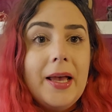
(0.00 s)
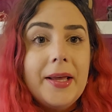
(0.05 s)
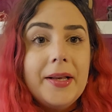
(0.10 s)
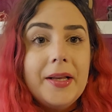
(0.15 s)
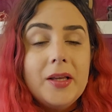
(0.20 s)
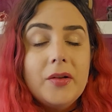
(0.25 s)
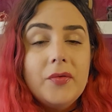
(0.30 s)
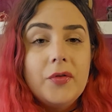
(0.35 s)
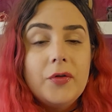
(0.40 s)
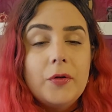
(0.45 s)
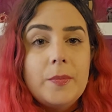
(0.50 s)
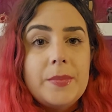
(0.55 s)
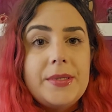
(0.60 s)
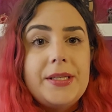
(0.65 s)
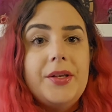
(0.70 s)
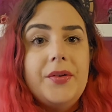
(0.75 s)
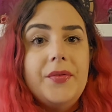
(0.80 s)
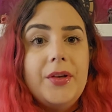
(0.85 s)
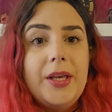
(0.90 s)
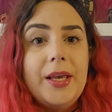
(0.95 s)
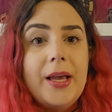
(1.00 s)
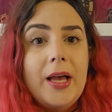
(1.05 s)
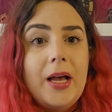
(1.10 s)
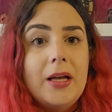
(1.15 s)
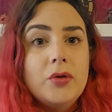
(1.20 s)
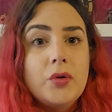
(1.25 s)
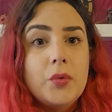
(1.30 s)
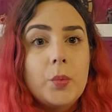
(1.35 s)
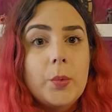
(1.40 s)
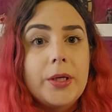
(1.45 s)
Anna from
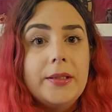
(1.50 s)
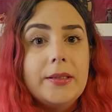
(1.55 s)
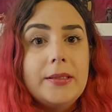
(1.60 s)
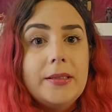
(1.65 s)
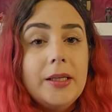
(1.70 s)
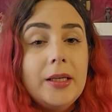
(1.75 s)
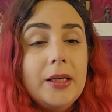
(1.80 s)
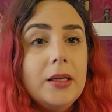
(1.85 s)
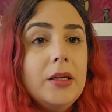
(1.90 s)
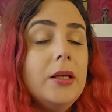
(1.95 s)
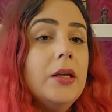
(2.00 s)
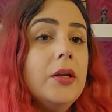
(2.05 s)
Cat Realty.